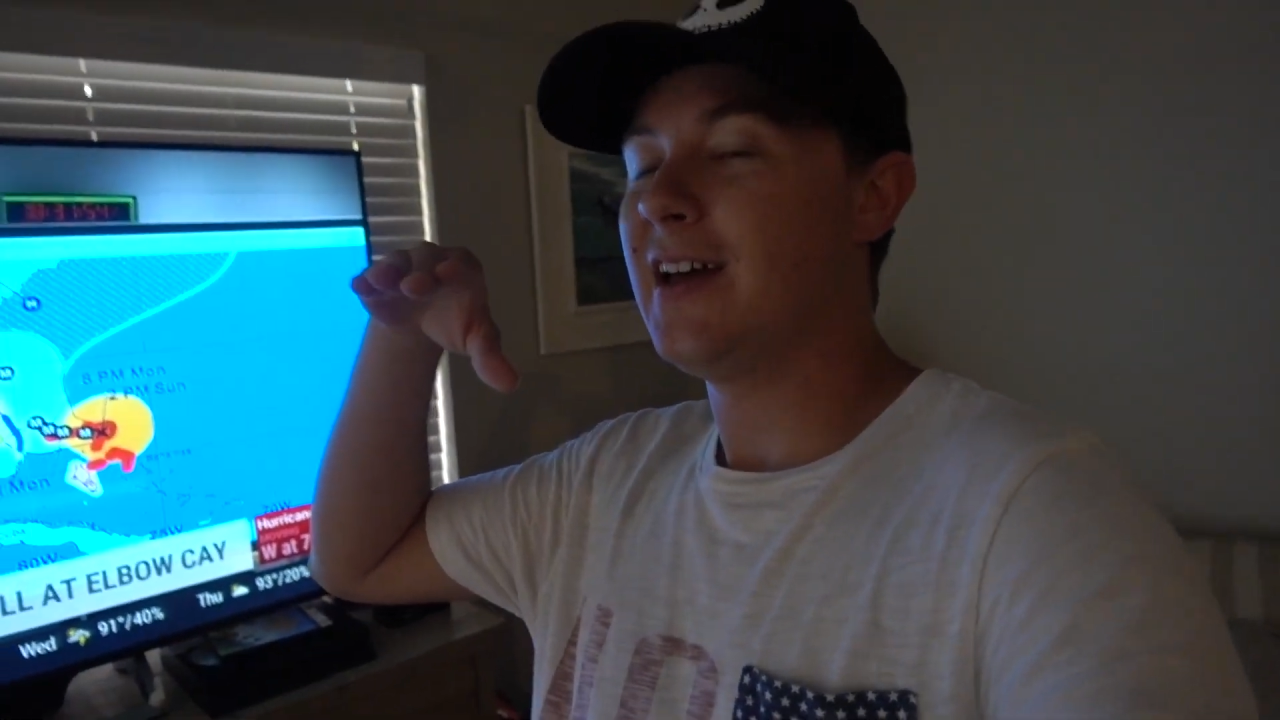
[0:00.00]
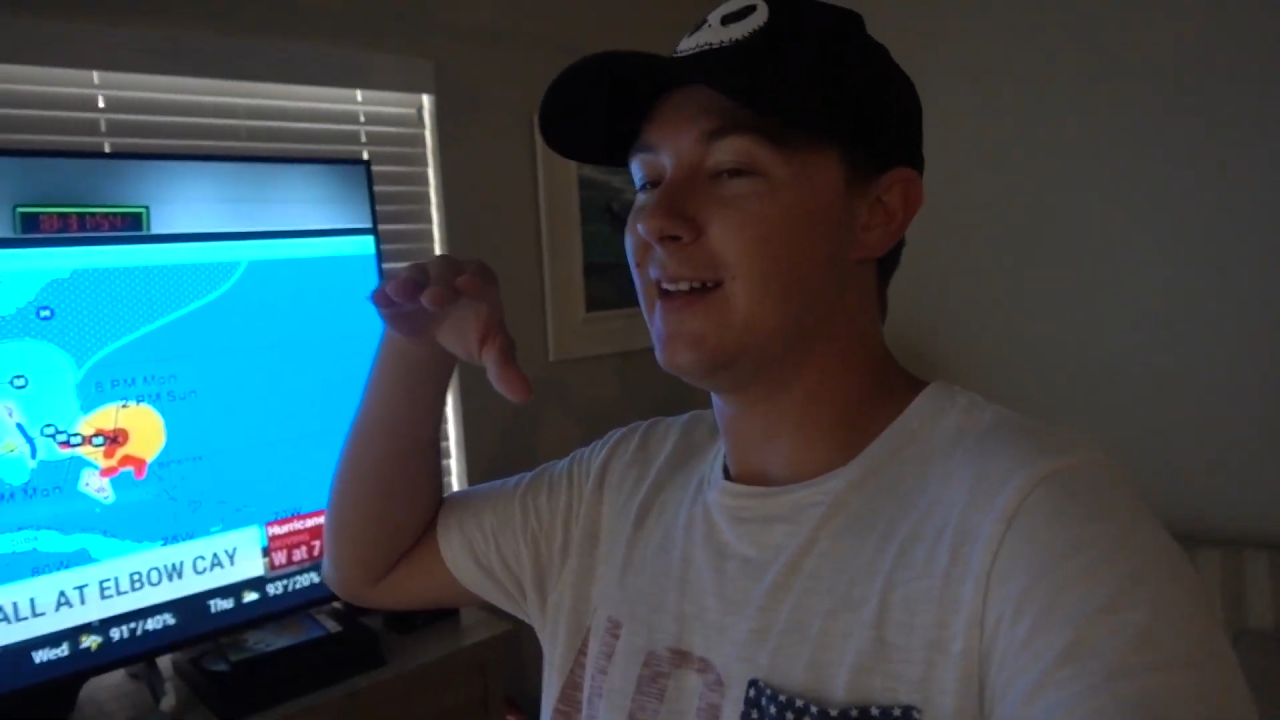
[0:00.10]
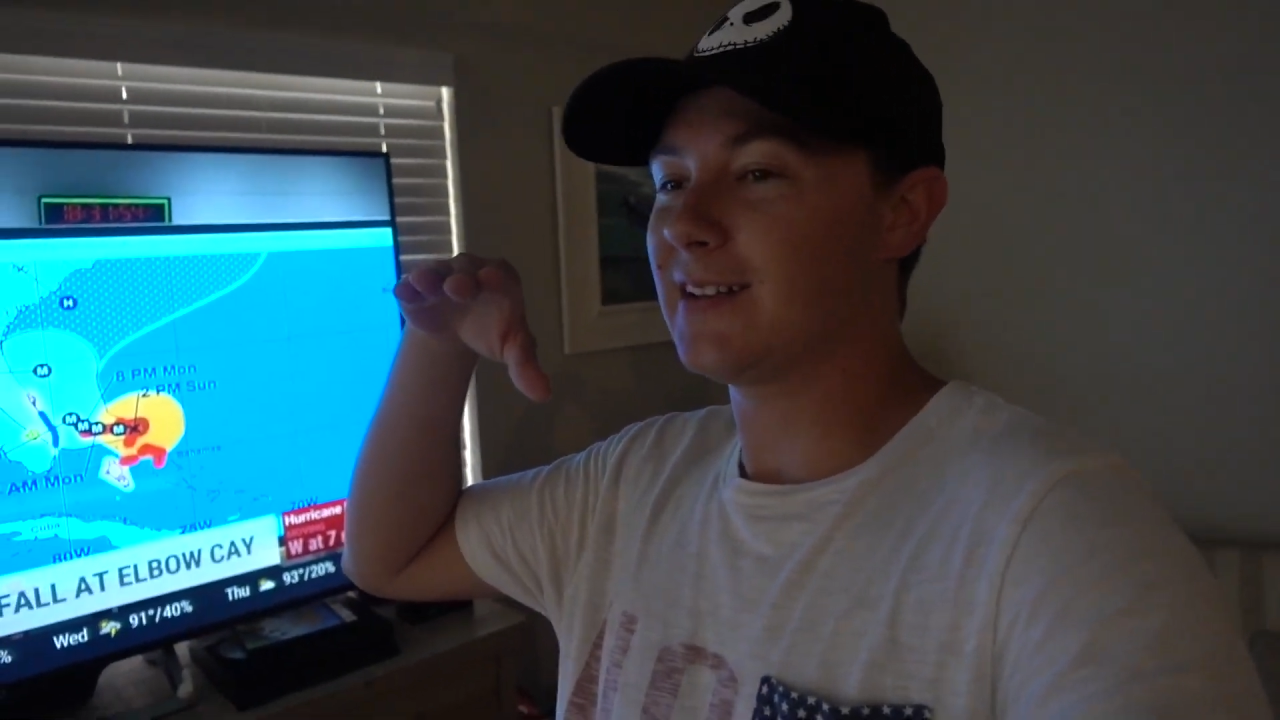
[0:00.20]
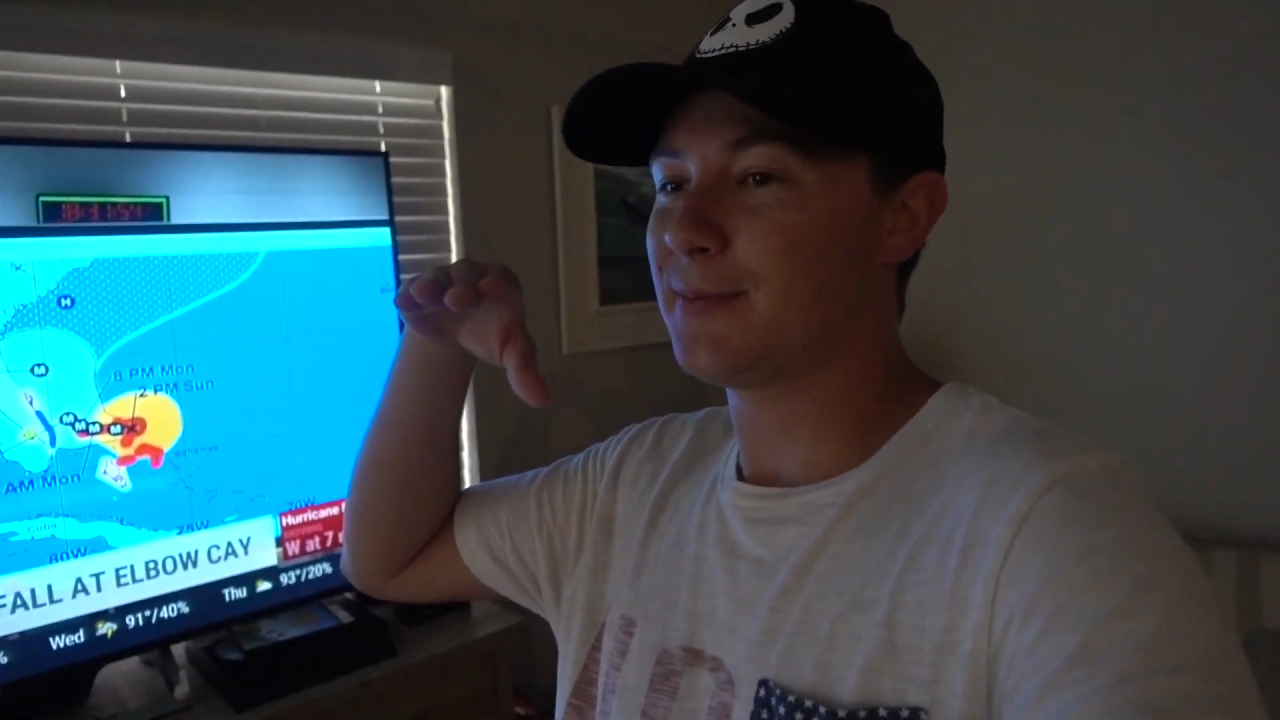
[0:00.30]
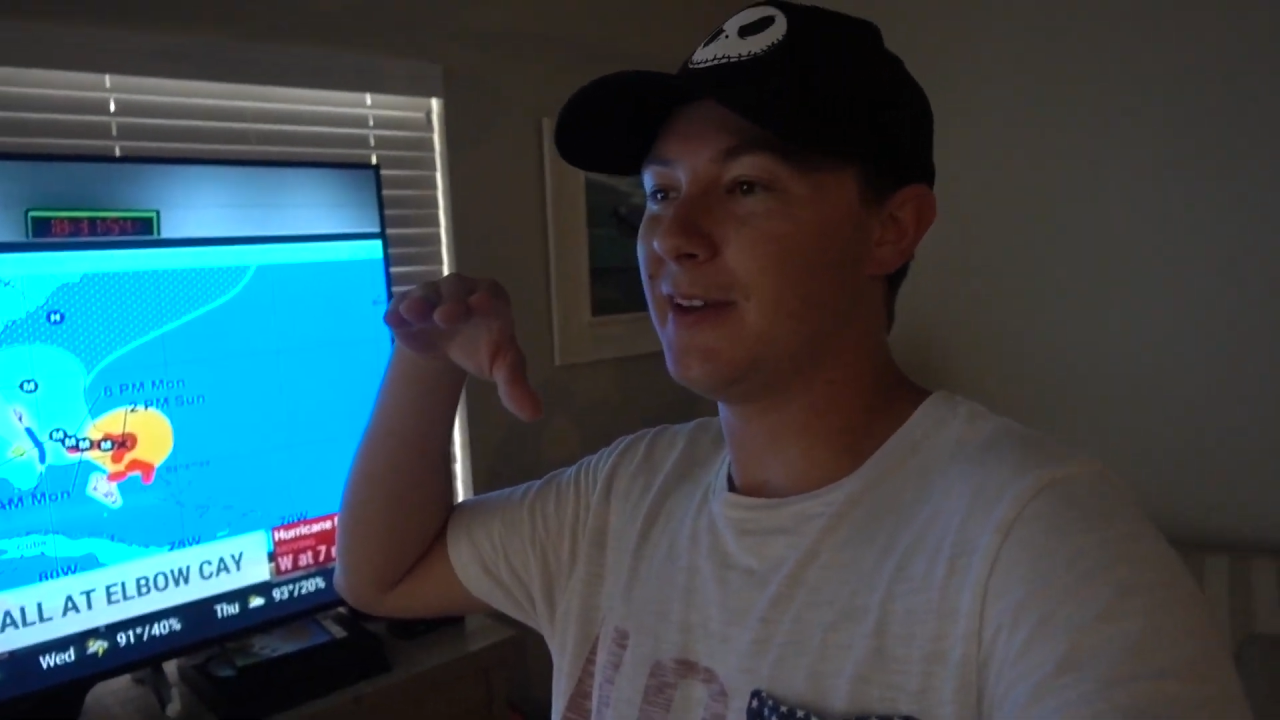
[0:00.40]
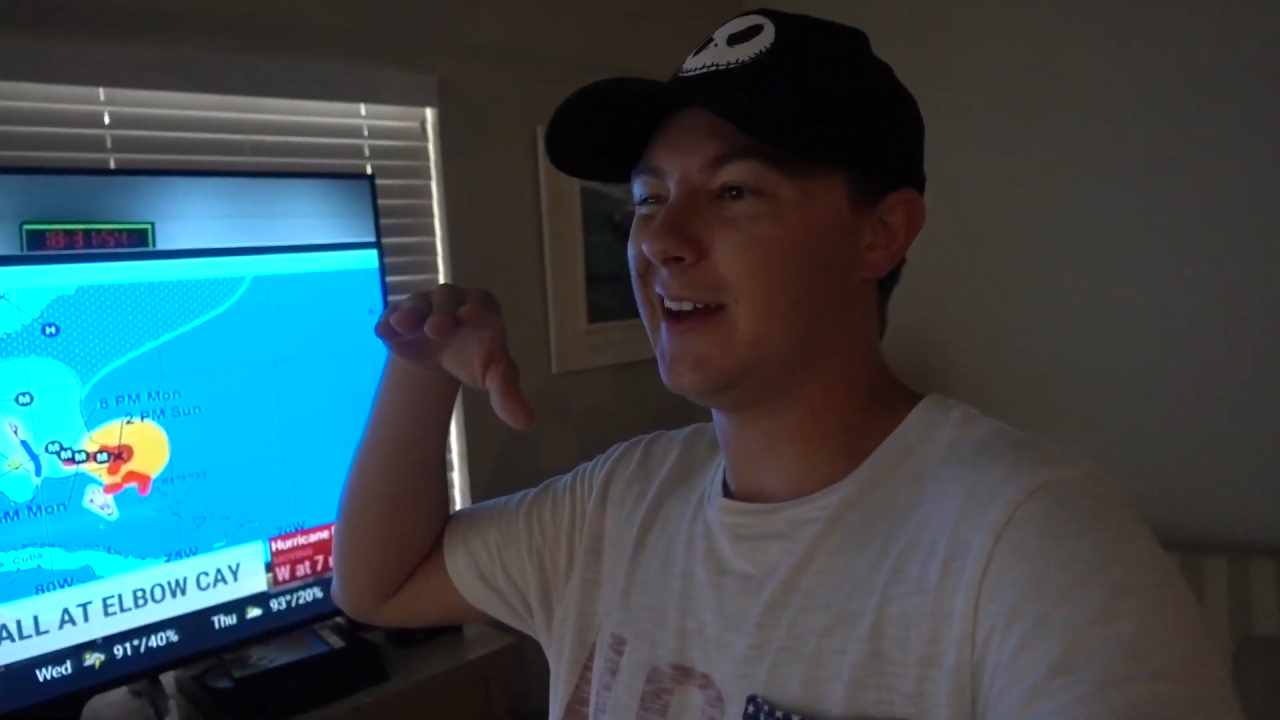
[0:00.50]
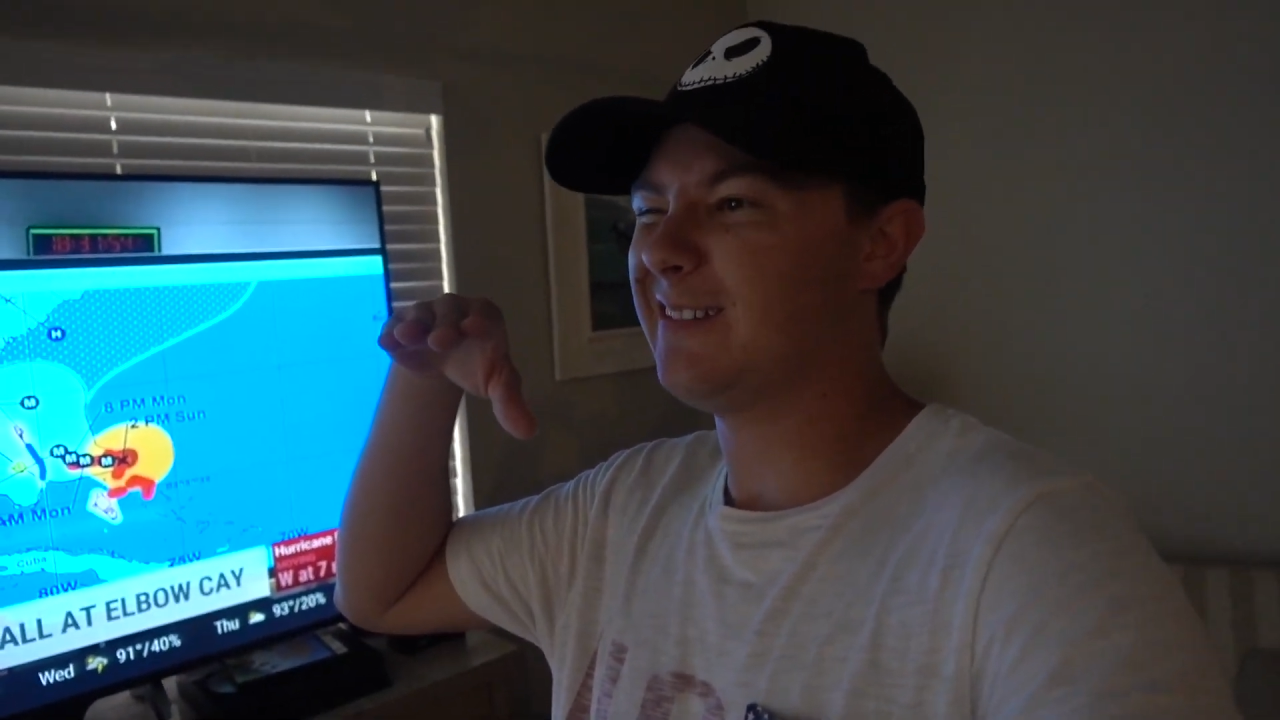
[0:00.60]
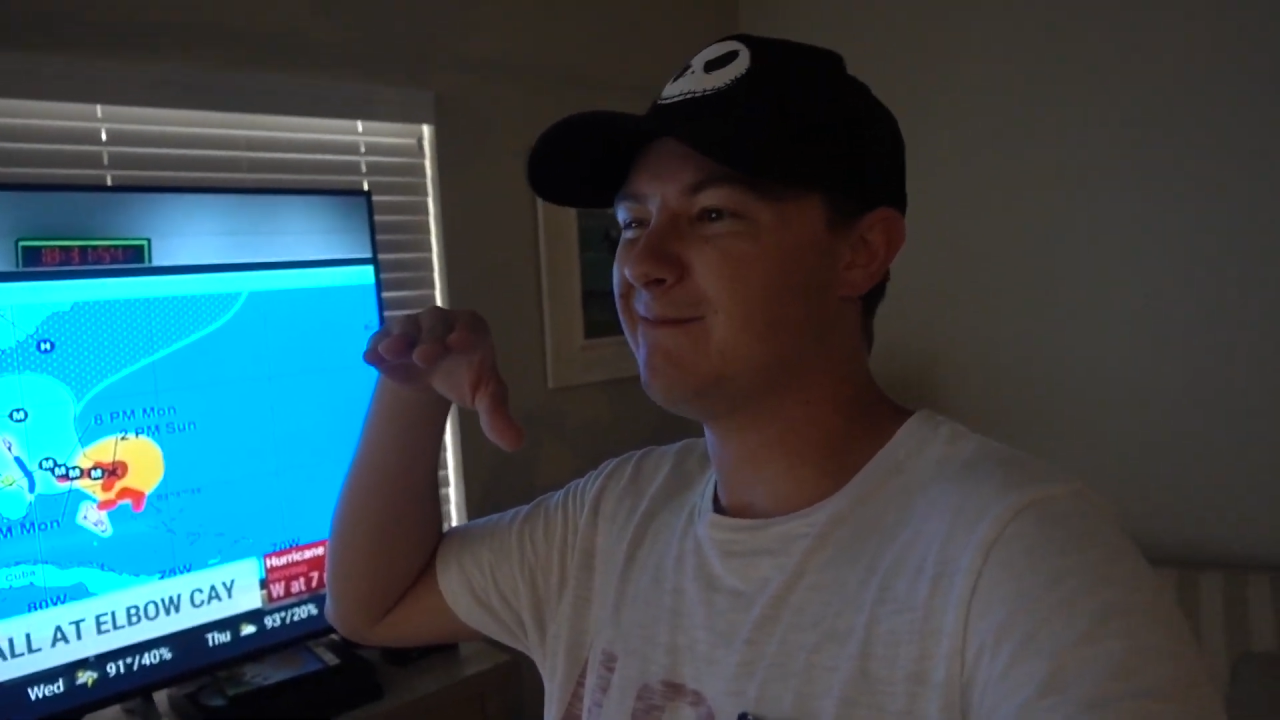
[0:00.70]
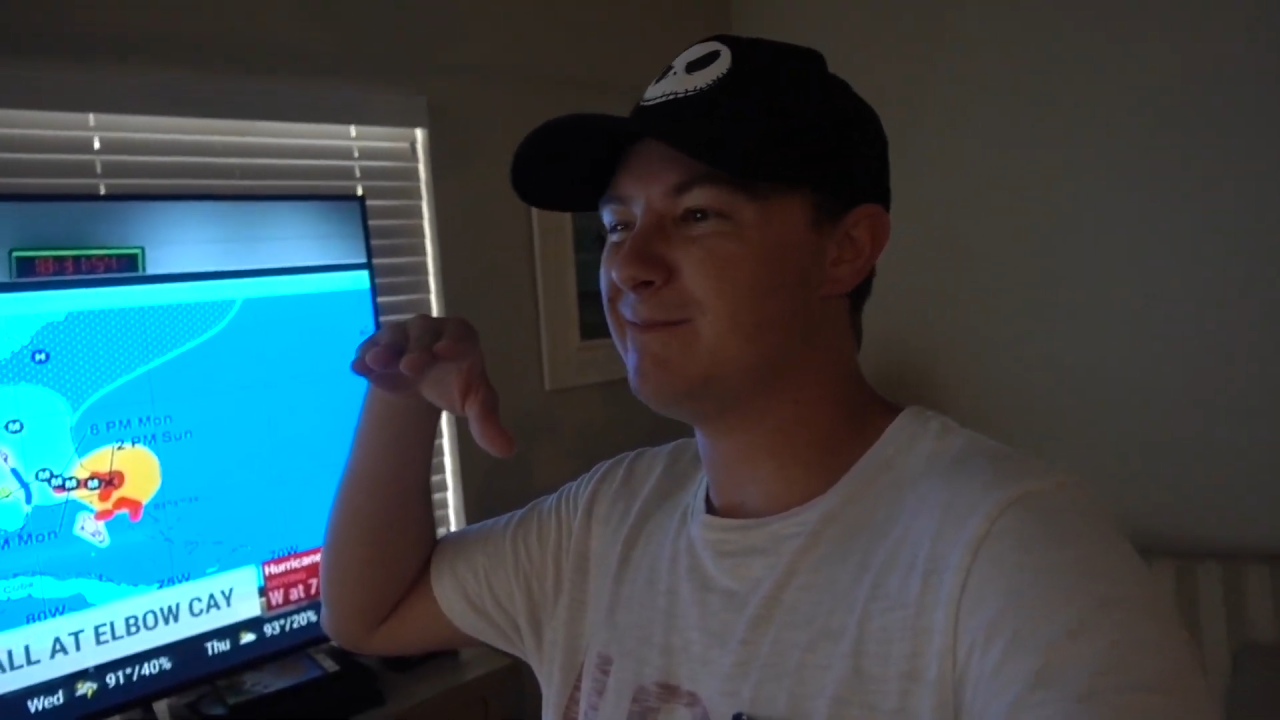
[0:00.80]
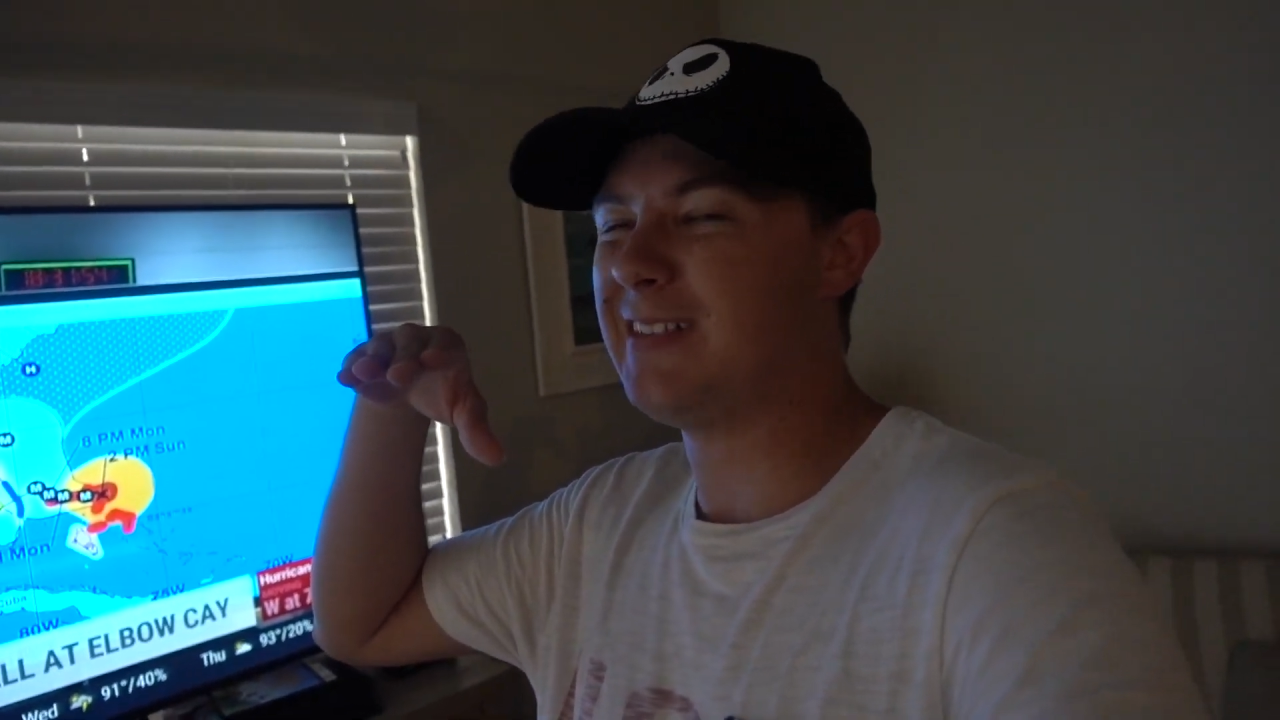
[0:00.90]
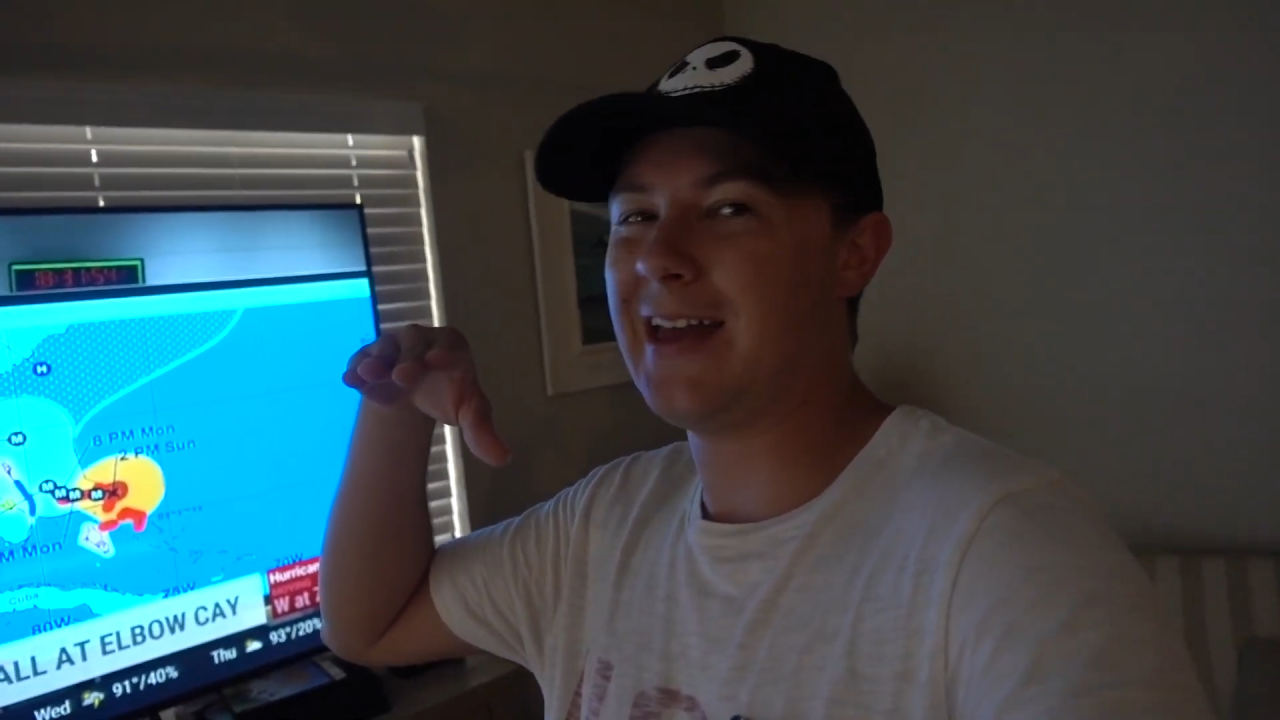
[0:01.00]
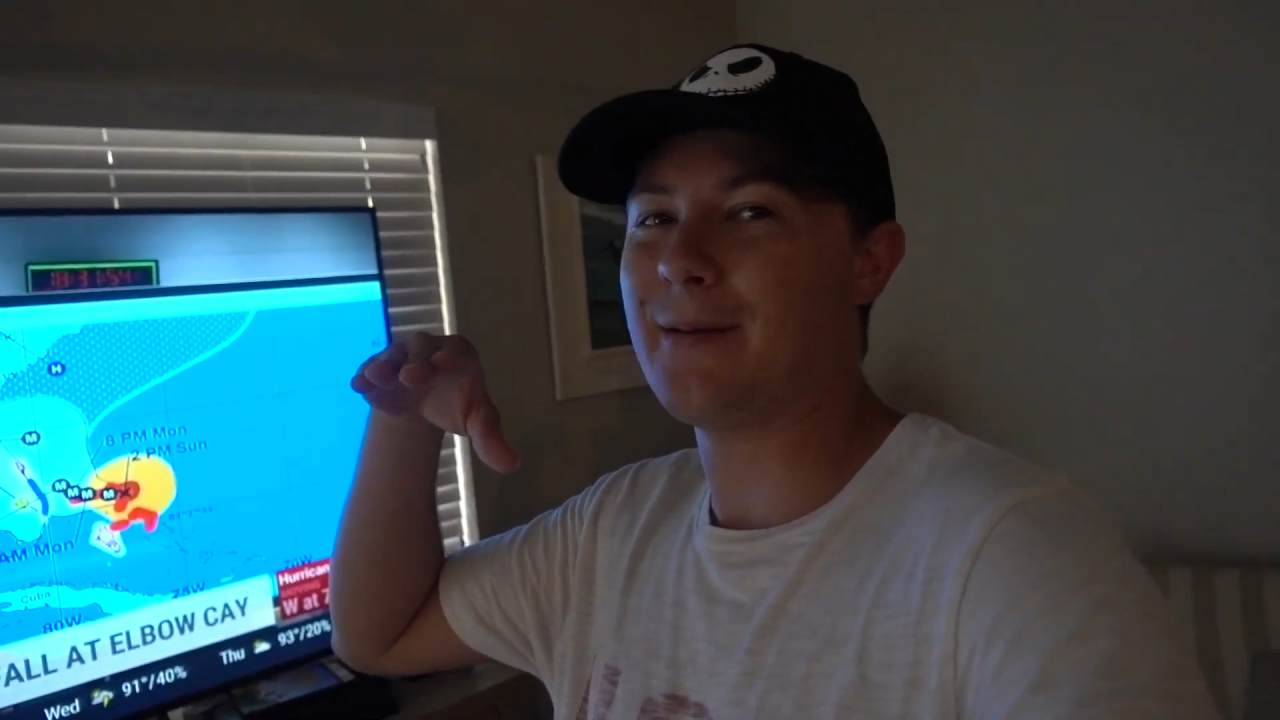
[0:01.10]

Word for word: And it's be like, nah,